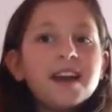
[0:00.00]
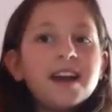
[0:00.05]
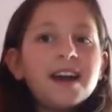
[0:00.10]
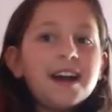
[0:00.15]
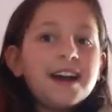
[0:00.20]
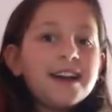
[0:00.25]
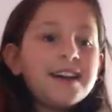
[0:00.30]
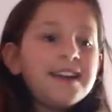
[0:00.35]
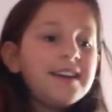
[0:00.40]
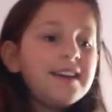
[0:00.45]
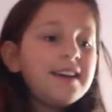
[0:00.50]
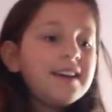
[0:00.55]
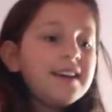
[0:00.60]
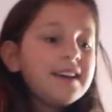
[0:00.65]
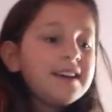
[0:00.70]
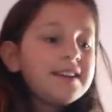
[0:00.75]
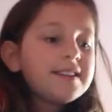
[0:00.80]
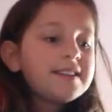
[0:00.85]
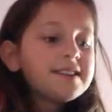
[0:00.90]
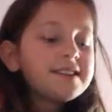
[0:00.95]
and
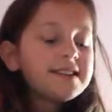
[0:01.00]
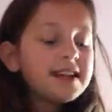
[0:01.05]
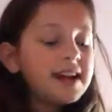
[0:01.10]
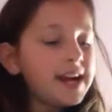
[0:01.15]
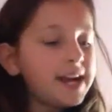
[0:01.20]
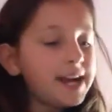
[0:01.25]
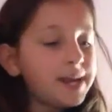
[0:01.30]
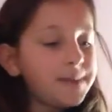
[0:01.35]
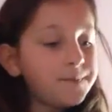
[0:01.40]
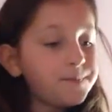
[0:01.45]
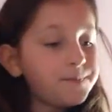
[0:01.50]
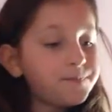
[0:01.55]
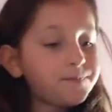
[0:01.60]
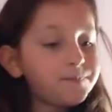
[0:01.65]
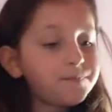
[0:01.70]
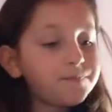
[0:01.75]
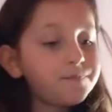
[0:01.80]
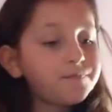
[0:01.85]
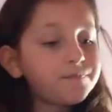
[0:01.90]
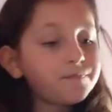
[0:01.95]
today
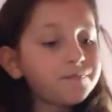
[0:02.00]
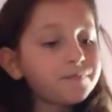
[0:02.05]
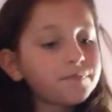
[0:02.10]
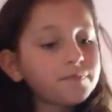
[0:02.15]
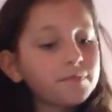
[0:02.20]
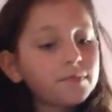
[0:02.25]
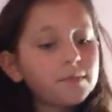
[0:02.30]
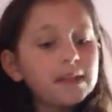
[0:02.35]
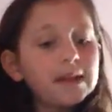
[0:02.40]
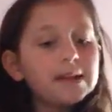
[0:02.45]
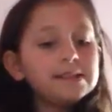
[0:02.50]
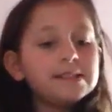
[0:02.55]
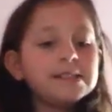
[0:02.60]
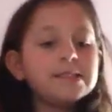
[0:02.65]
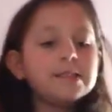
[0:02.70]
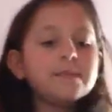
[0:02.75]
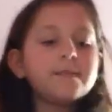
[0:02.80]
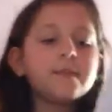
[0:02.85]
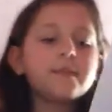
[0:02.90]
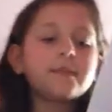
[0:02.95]

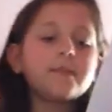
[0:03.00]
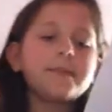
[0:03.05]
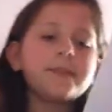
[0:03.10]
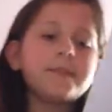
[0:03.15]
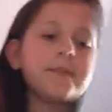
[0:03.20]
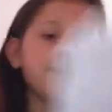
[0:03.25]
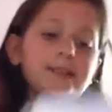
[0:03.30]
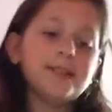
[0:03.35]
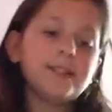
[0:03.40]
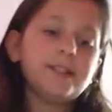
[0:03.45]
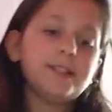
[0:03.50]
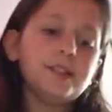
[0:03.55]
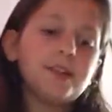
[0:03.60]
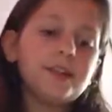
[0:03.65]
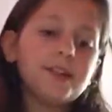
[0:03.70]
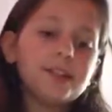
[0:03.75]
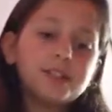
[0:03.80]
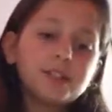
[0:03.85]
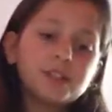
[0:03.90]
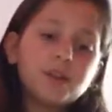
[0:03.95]
we're going to be doing. So it's